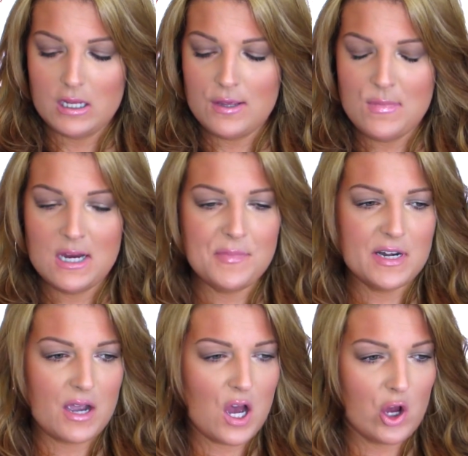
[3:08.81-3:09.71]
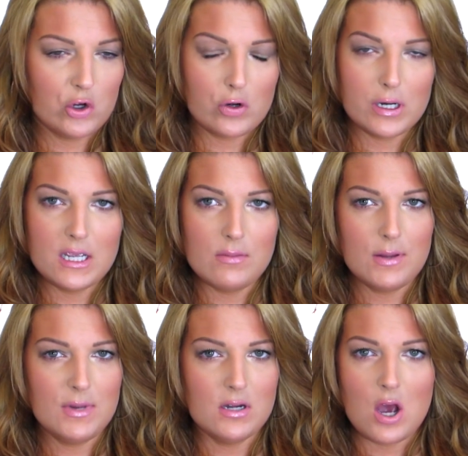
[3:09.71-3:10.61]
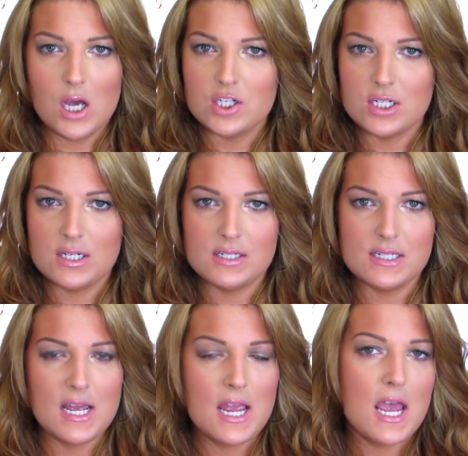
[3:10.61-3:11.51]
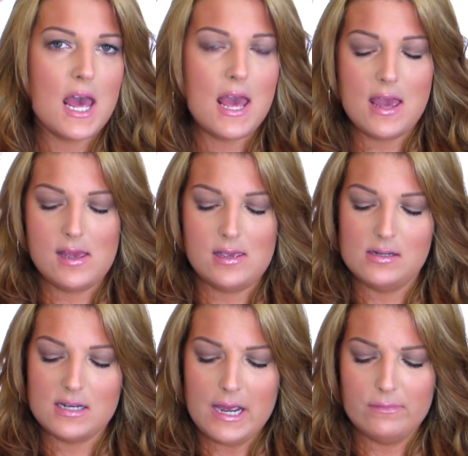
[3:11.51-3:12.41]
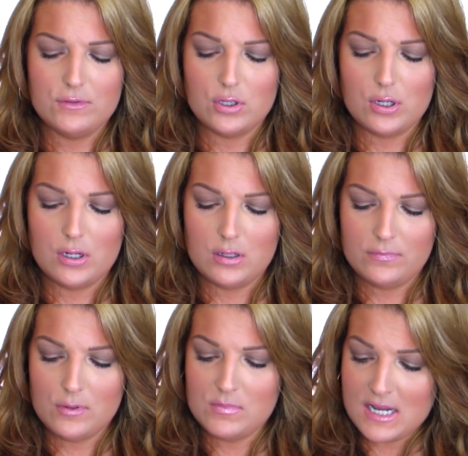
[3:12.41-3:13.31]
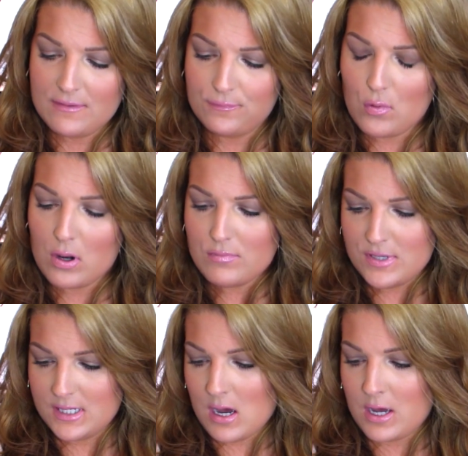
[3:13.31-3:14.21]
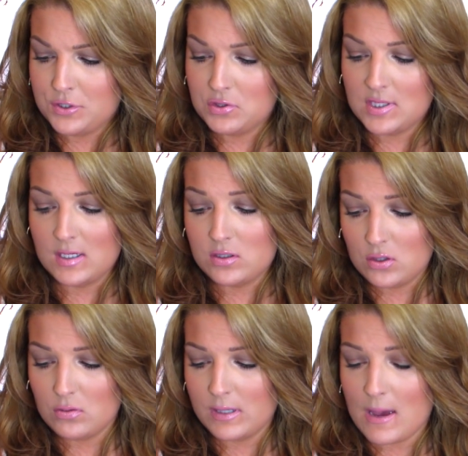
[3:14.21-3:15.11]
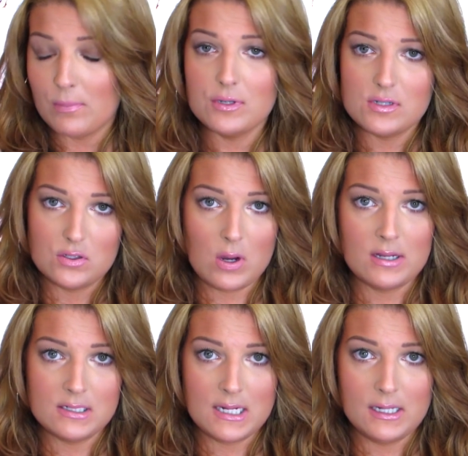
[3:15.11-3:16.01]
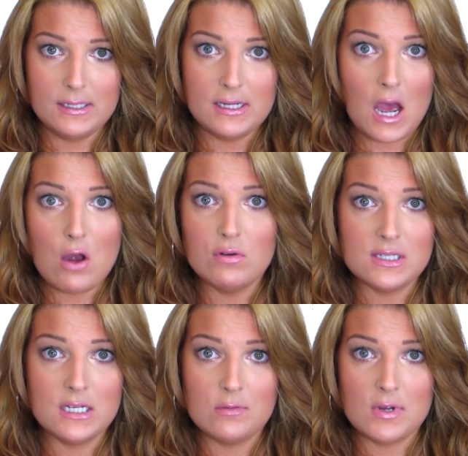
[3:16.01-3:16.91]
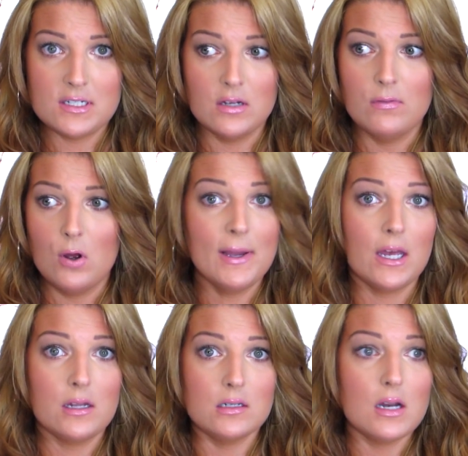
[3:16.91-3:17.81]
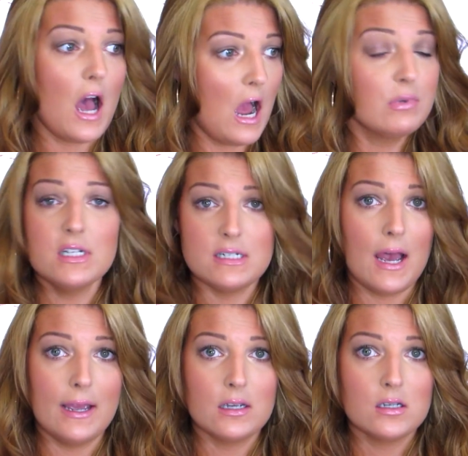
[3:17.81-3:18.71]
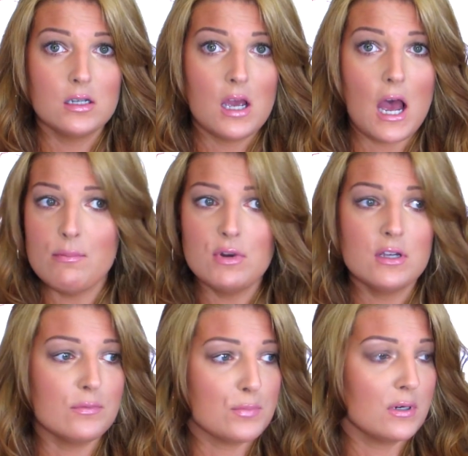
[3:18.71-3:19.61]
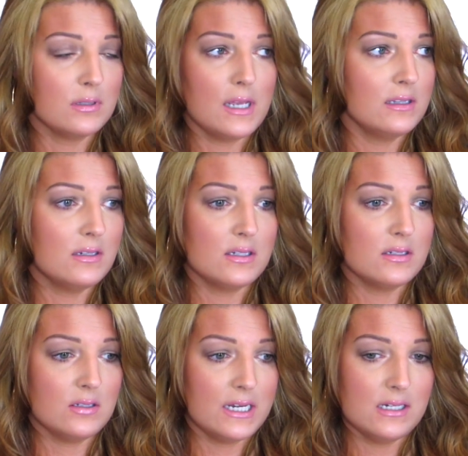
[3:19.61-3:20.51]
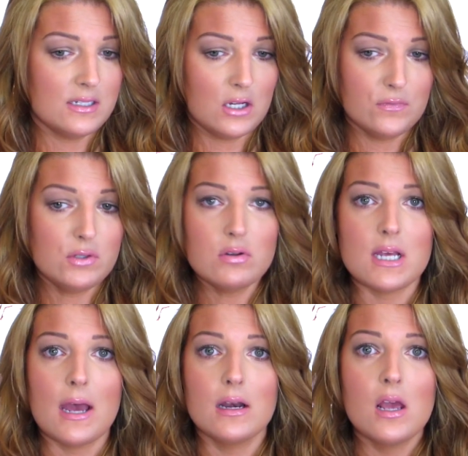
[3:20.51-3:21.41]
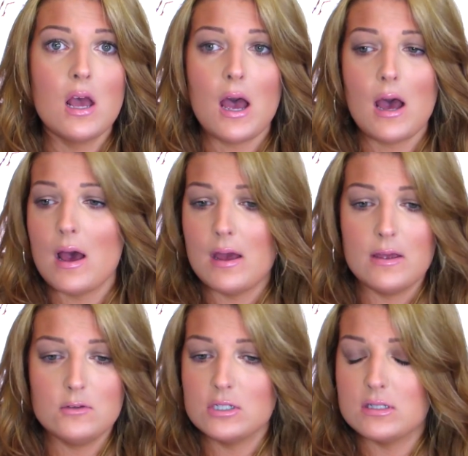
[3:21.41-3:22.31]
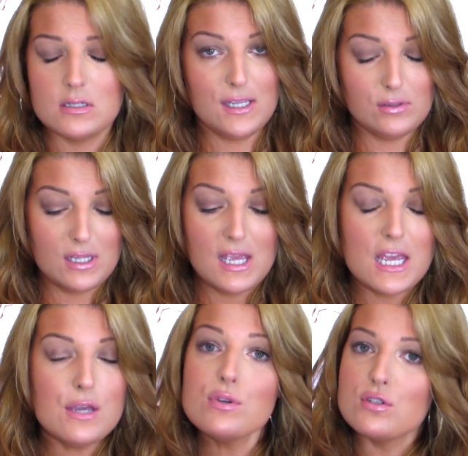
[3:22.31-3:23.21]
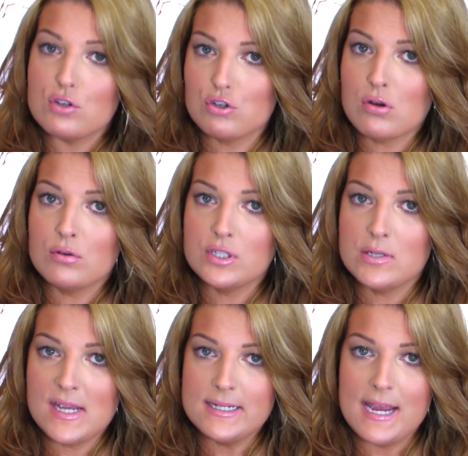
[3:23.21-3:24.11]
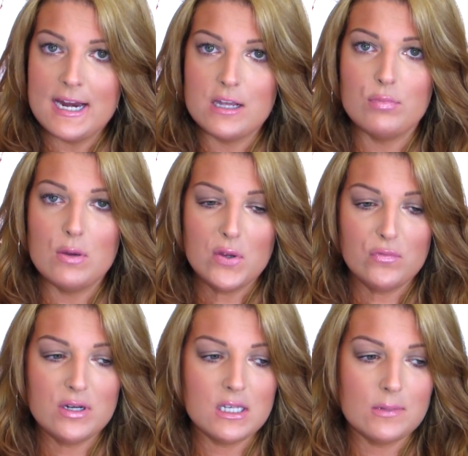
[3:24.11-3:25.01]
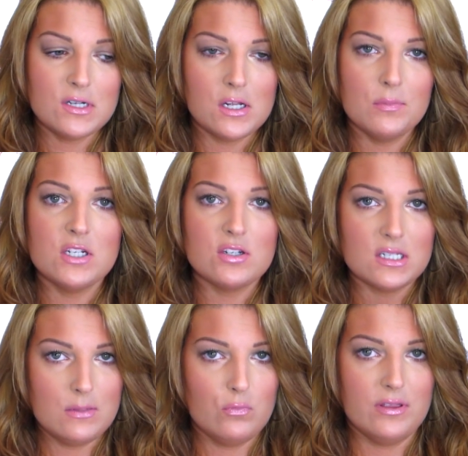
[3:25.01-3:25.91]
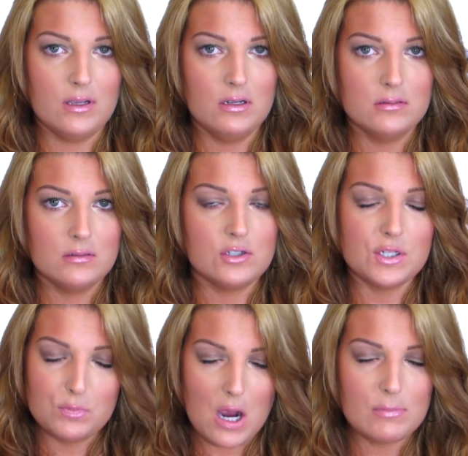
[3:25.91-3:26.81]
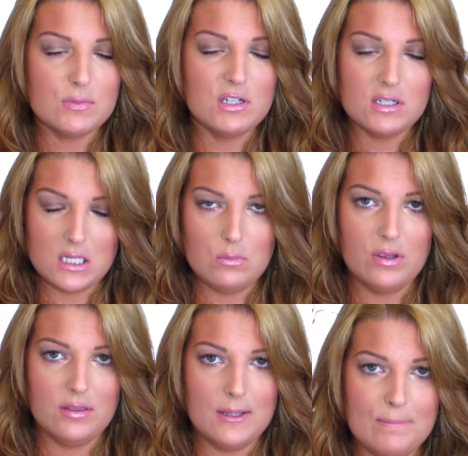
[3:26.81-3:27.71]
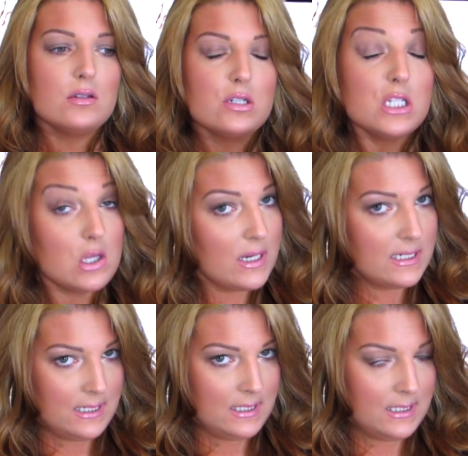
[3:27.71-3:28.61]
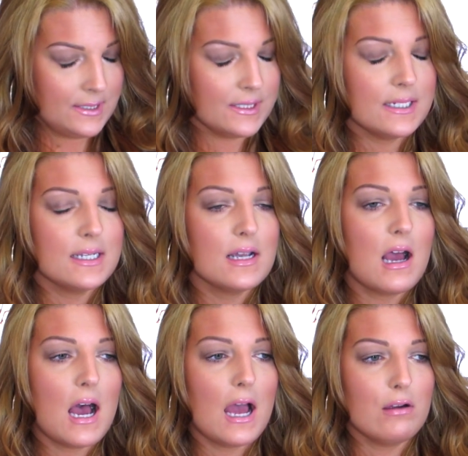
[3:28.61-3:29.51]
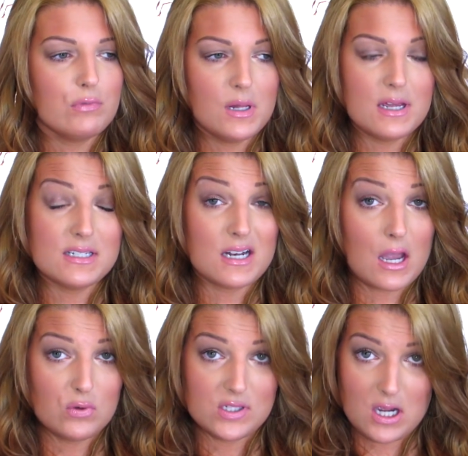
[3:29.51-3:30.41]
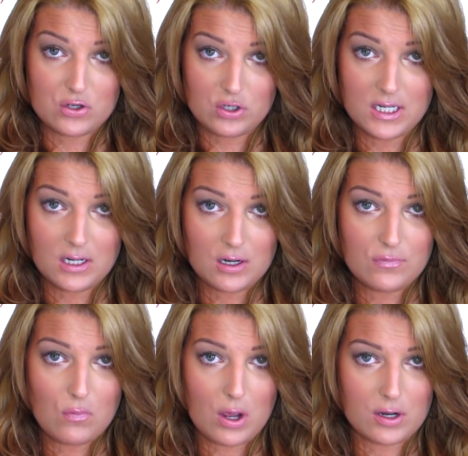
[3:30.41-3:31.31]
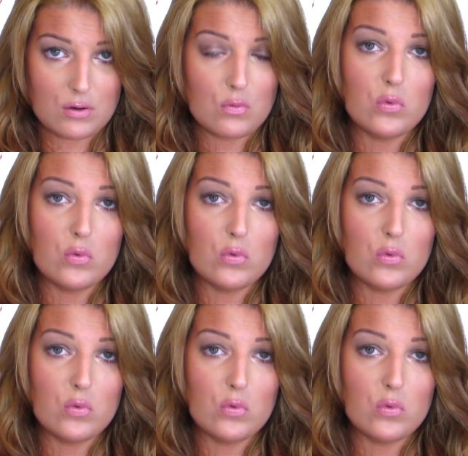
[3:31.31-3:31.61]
It made me not hungry, it made me nauseous, and after, from day 4 and beyond, you take 2 caplets twice daily. I was thinking to myself, oh my God, I'm gonna die. I'm gonna, this is like self-suicide. It was a struggle to maintain it, but my friend kept telling me, just keep with it. Just promise me, just keep with it. So I did. I realized that I was not drinking enough water.